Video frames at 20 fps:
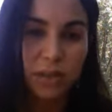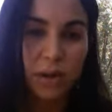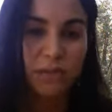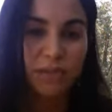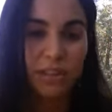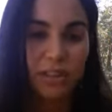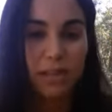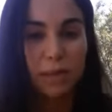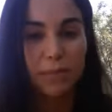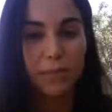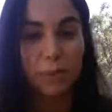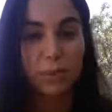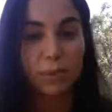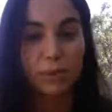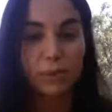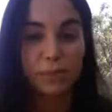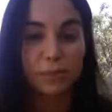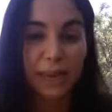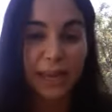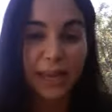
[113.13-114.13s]
So every time there
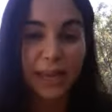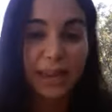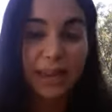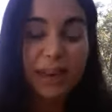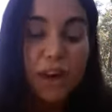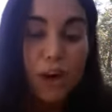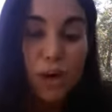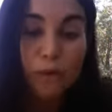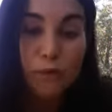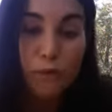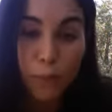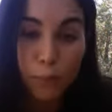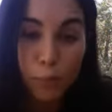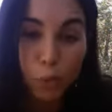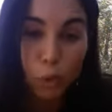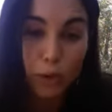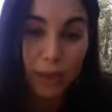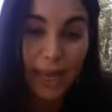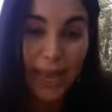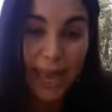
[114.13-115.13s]
was a big
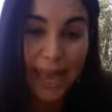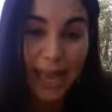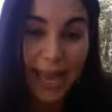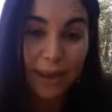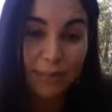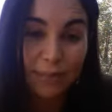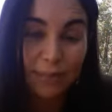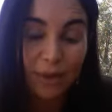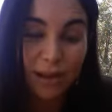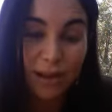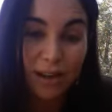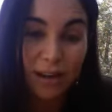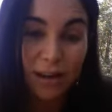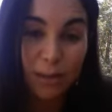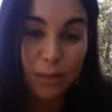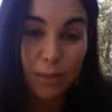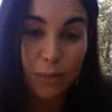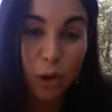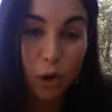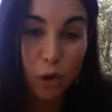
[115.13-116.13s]
football game
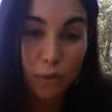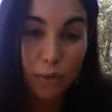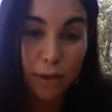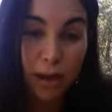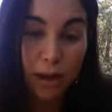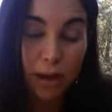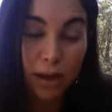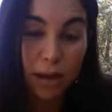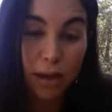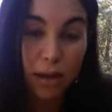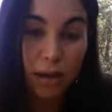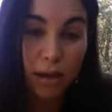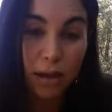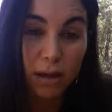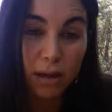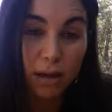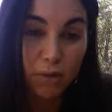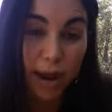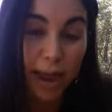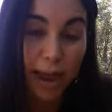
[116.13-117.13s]

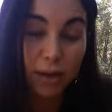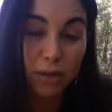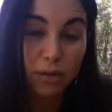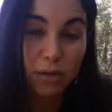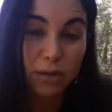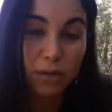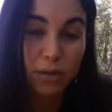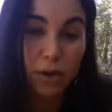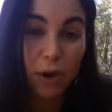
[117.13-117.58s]
around,